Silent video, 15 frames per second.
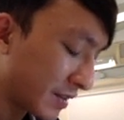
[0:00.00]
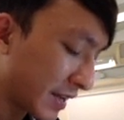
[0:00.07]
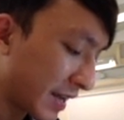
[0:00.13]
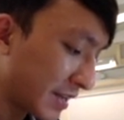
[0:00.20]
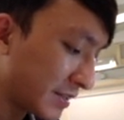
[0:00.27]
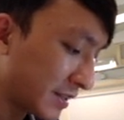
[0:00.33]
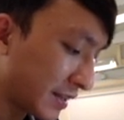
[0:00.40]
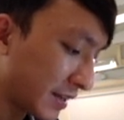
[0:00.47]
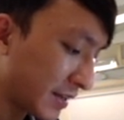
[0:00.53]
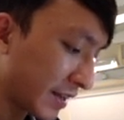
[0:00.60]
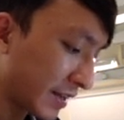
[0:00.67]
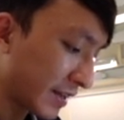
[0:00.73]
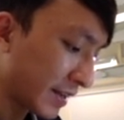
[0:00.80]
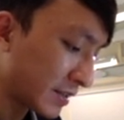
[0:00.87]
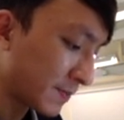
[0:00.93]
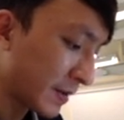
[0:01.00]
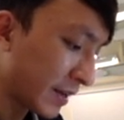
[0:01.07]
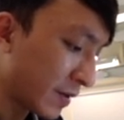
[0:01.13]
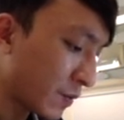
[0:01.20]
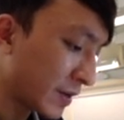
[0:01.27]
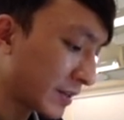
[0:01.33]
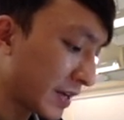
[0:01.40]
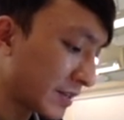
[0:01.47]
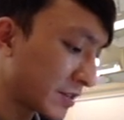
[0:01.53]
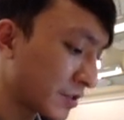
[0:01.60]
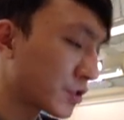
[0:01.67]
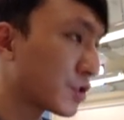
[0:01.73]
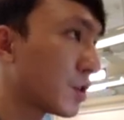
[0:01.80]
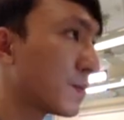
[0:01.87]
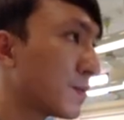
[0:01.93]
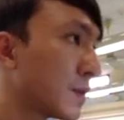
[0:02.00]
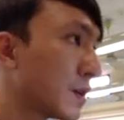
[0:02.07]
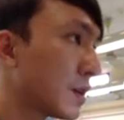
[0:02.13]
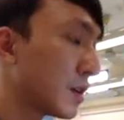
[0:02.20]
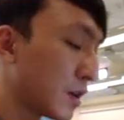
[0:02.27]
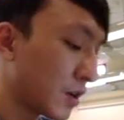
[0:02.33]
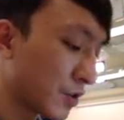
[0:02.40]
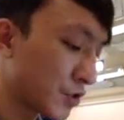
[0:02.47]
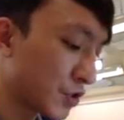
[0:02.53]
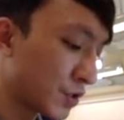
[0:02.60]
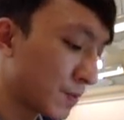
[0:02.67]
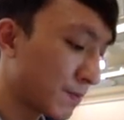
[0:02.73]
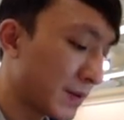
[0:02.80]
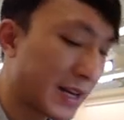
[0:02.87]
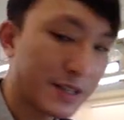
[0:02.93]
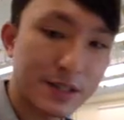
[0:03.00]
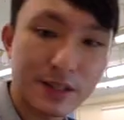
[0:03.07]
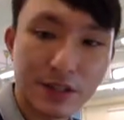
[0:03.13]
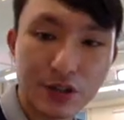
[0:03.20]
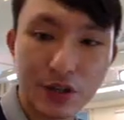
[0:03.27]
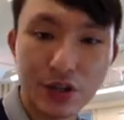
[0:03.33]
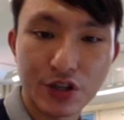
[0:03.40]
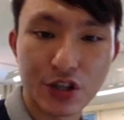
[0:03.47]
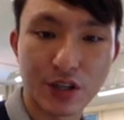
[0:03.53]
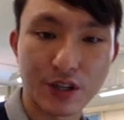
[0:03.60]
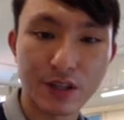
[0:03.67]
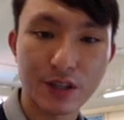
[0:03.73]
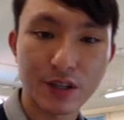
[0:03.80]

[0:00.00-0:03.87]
aids cleaning, explaining whether it's a soap or soapless detergent.